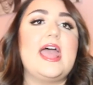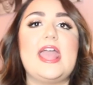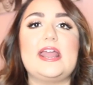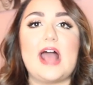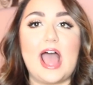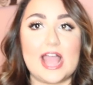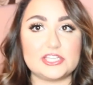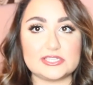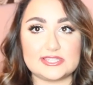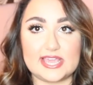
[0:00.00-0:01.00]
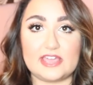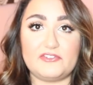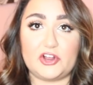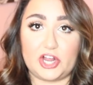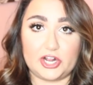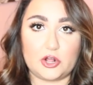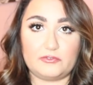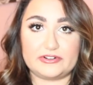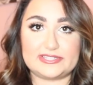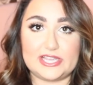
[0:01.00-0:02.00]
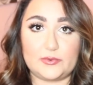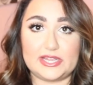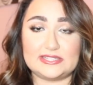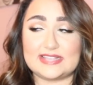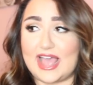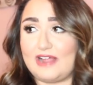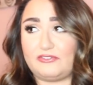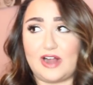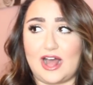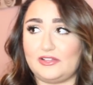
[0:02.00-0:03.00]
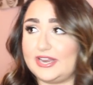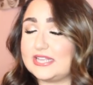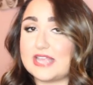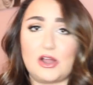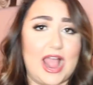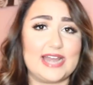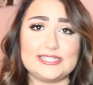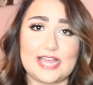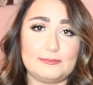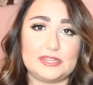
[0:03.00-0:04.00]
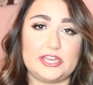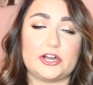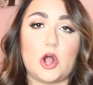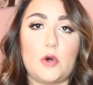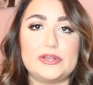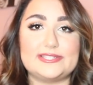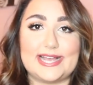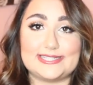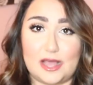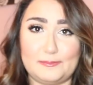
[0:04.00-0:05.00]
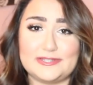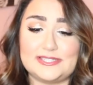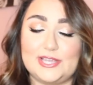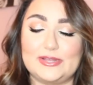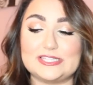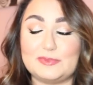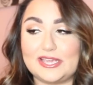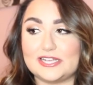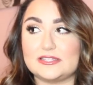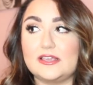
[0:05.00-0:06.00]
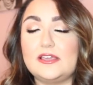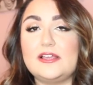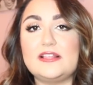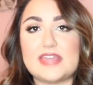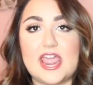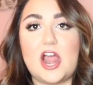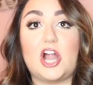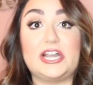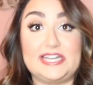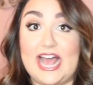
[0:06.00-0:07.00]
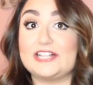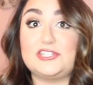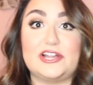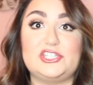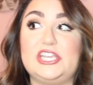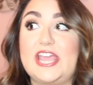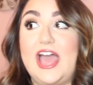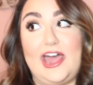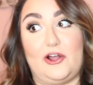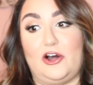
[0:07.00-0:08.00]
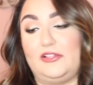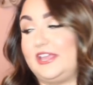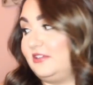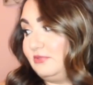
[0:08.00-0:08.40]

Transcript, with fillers: And I just think if you're going to go for sequins for holidays or any time of the year, always size up in sequins because they are not stretchy at all. Like,